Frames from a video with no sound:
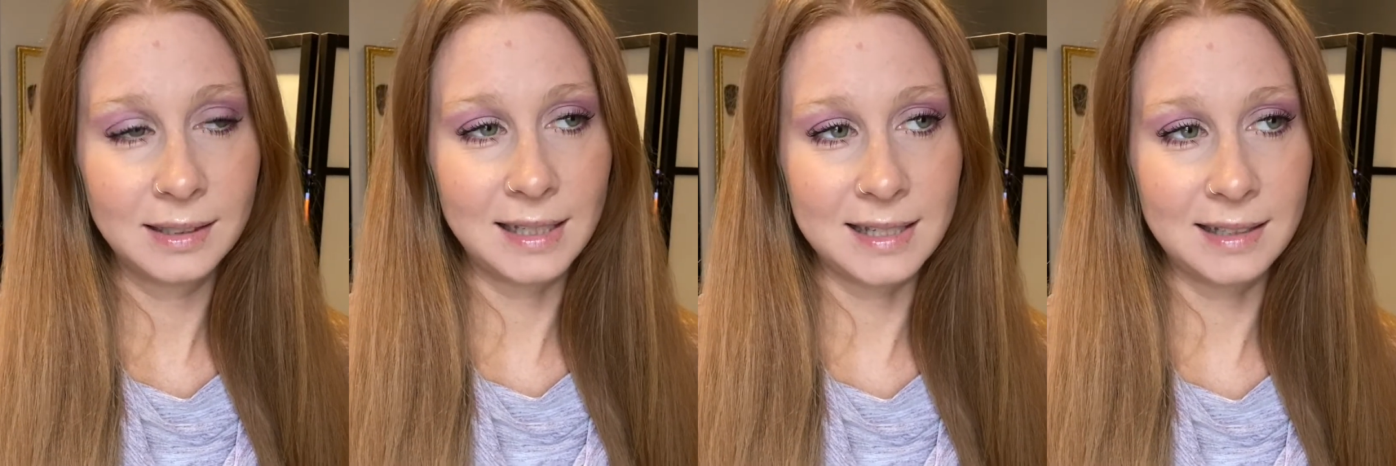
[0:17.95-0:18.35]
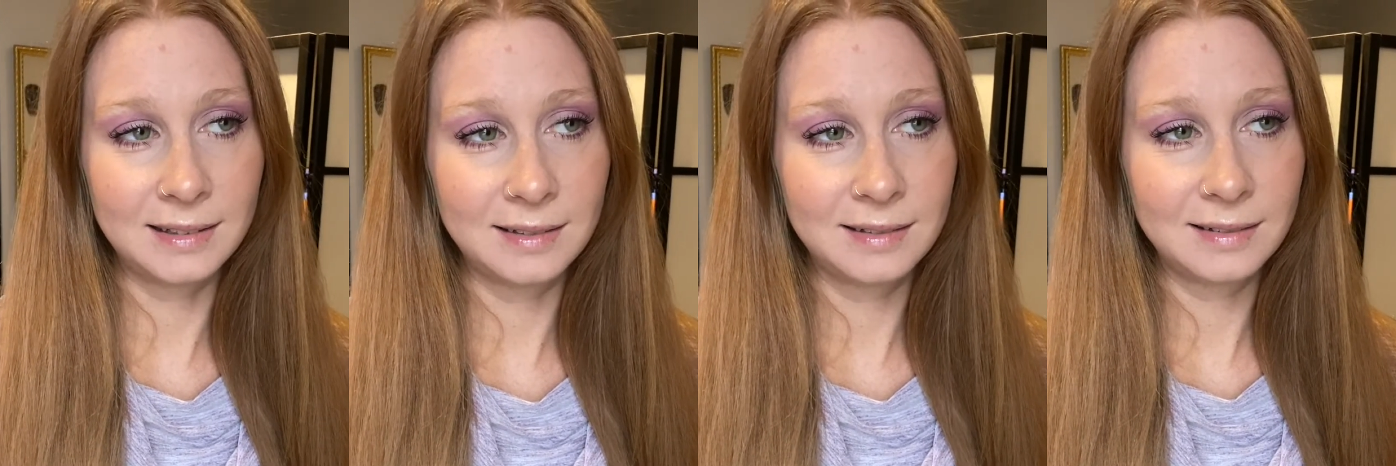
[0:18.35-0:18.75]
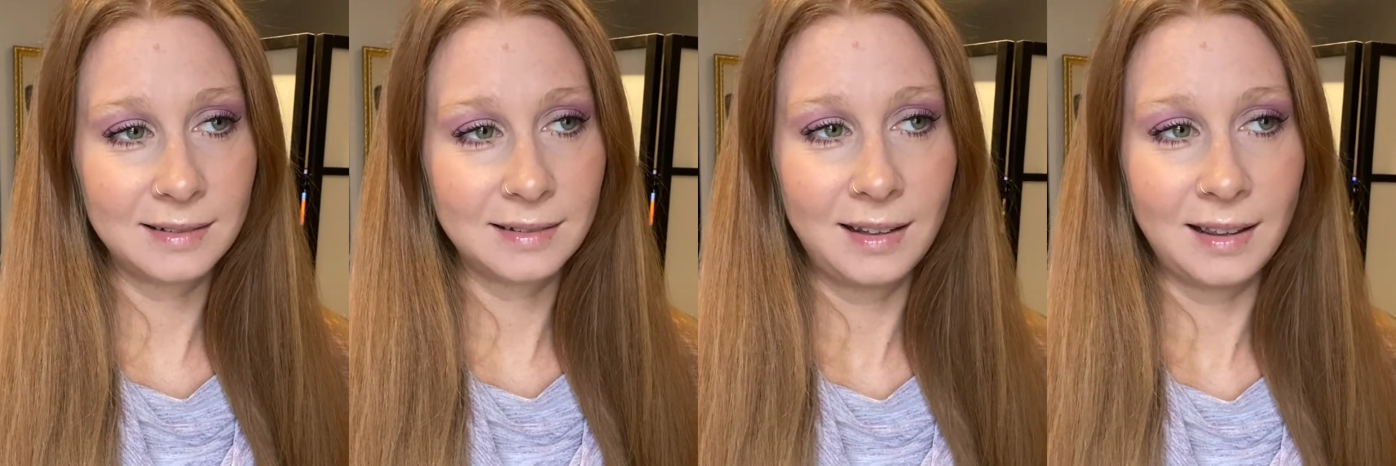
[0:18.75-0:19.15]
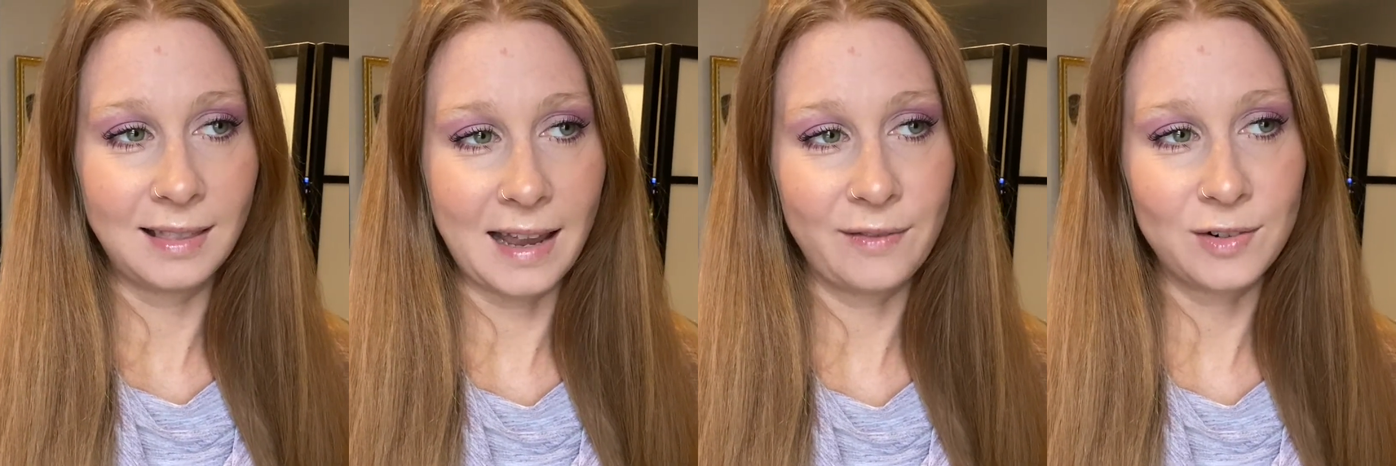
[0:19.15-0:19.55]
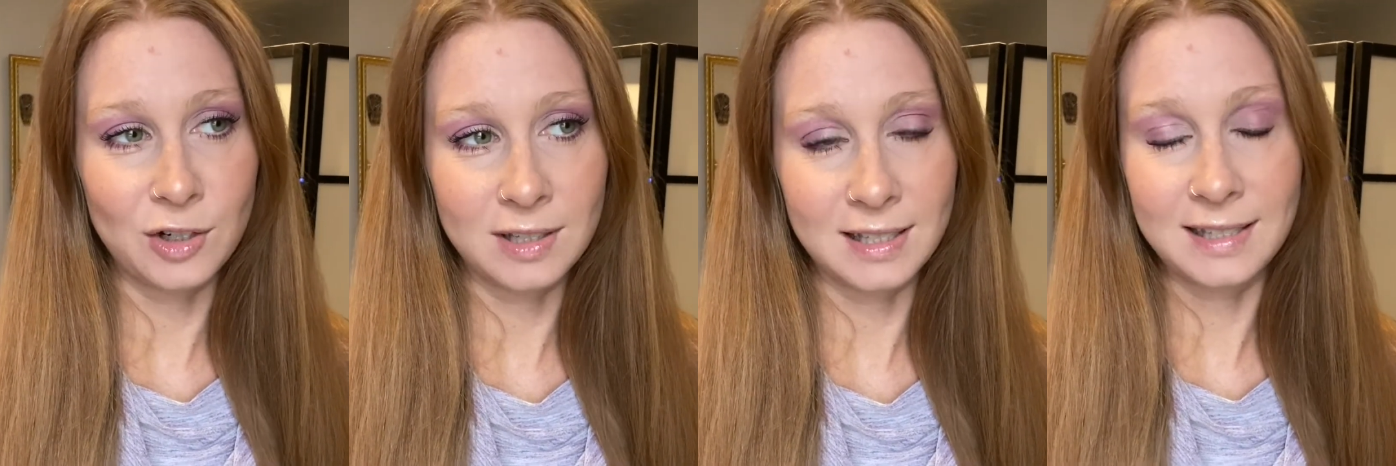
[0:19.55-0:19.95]
isn't life
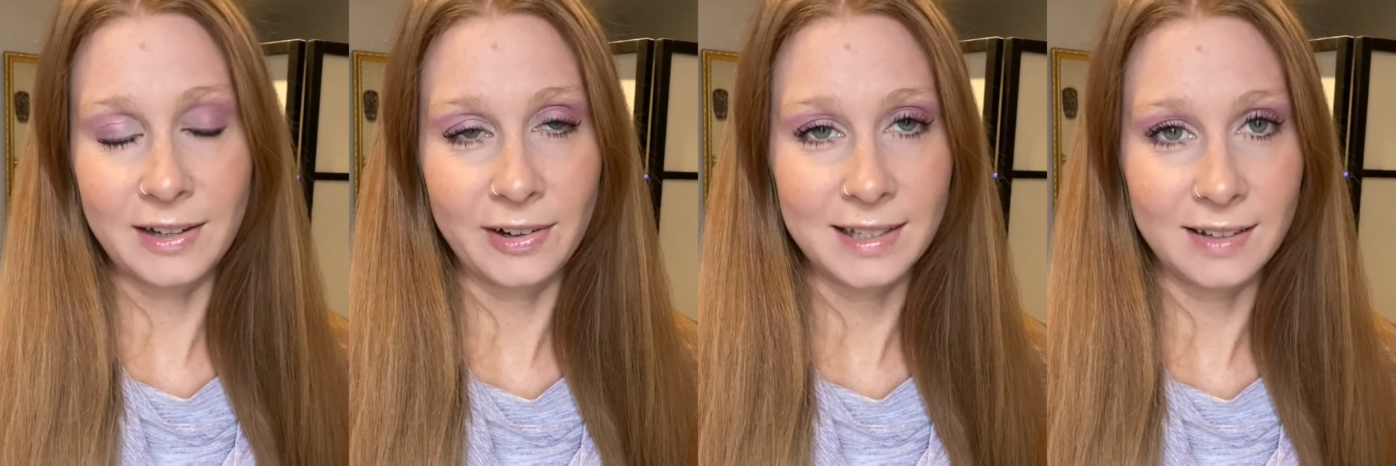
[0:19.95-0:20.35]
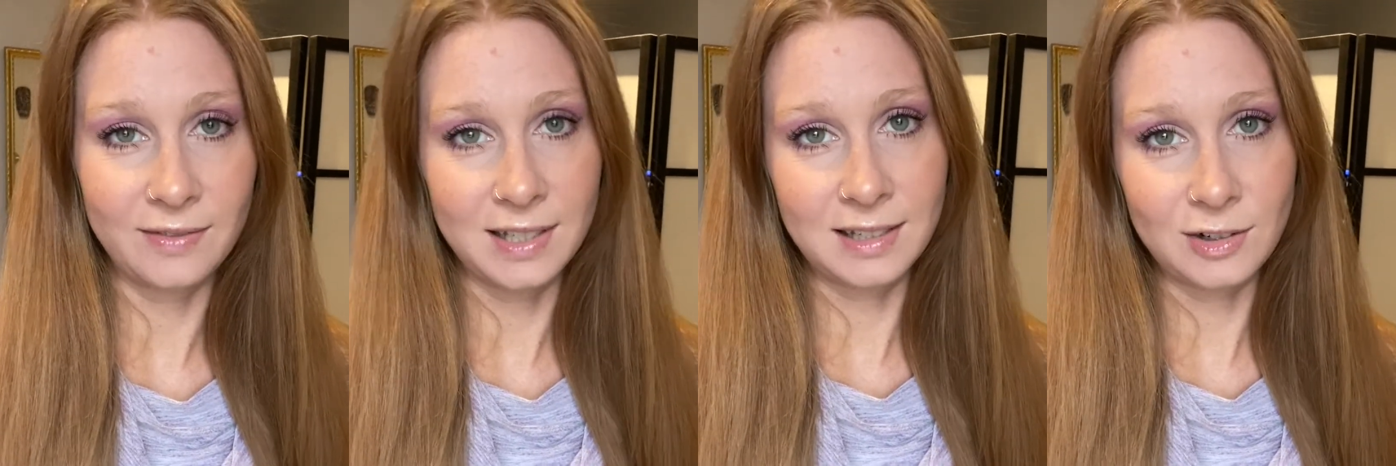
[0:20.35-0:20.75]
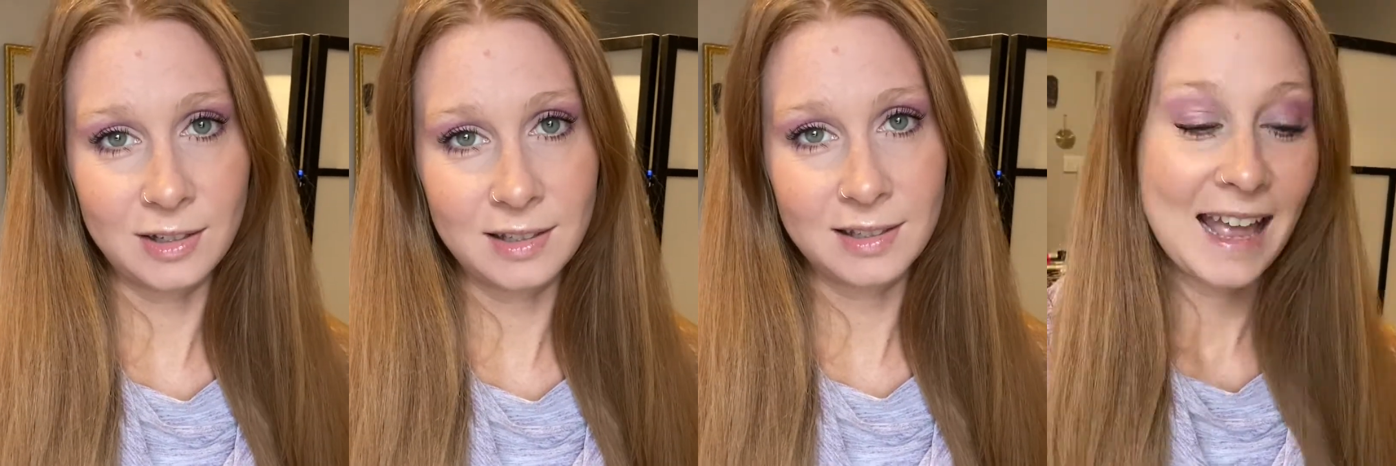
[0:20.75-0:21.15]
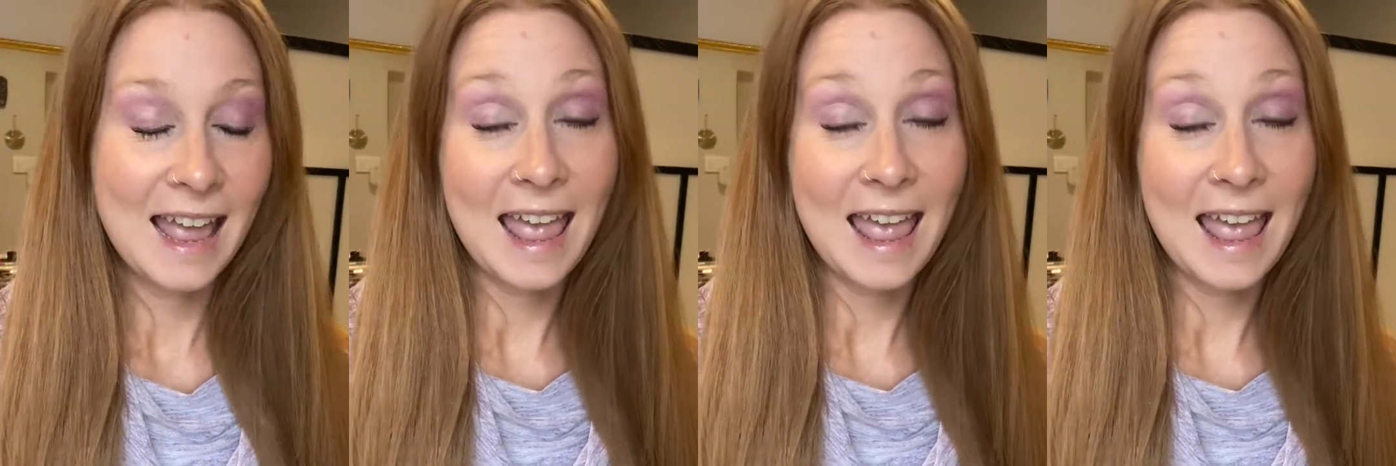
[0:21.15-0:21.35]
just a series of decisions?